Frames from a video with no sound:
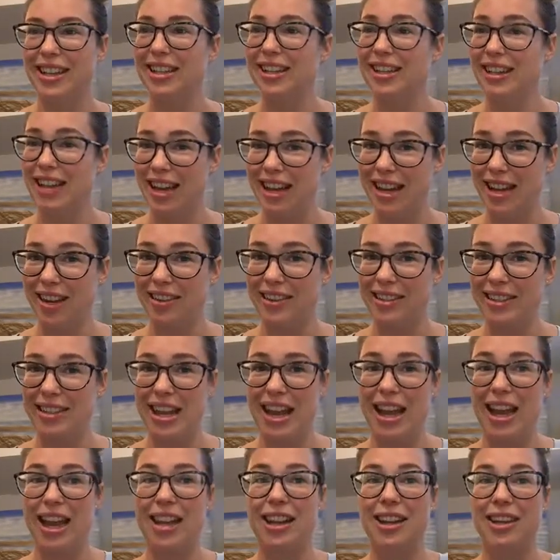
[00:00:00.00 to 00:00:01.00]
Like I was
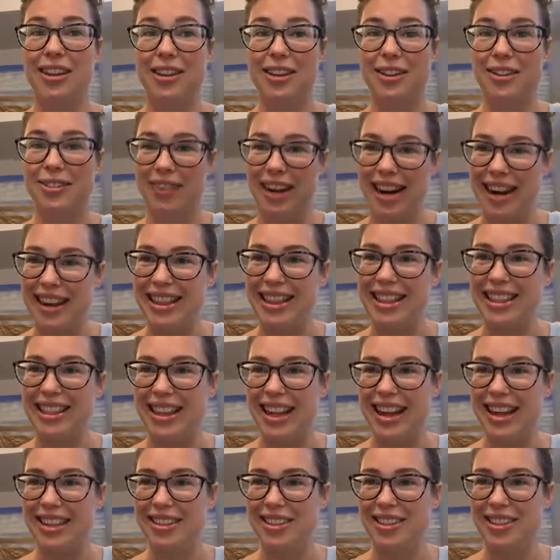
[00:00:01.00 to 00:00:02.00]
saying, write the
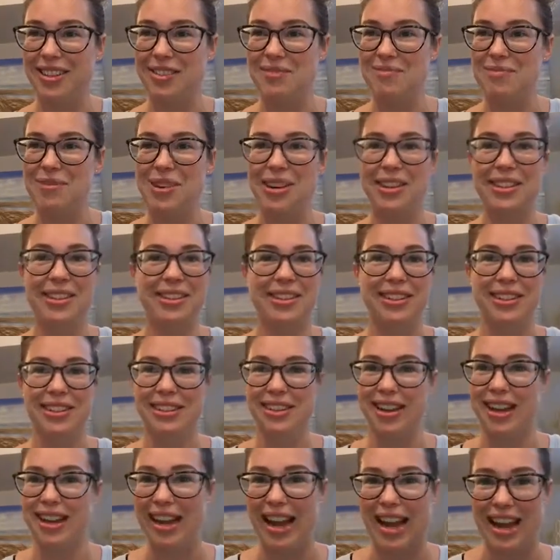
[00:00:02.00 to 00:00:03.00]
class on the board so you're
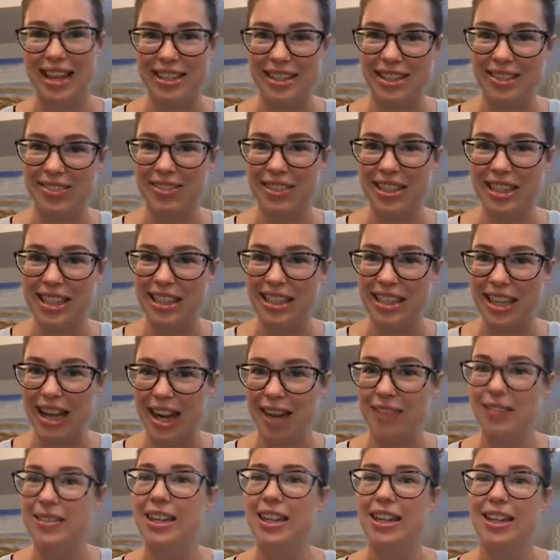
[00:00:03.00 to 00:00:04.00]
not asked a million
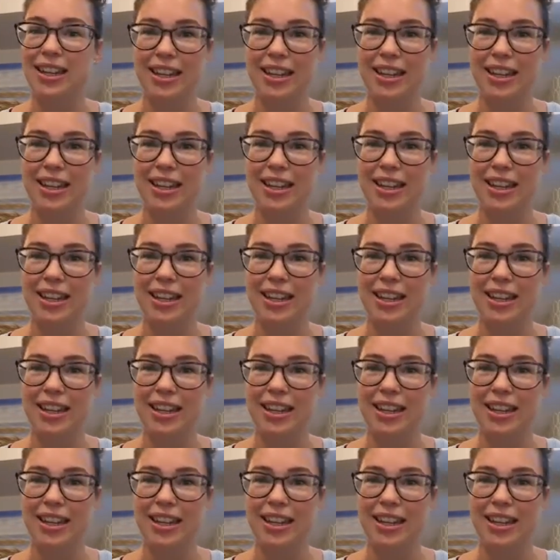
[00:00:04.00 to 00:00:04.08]
times.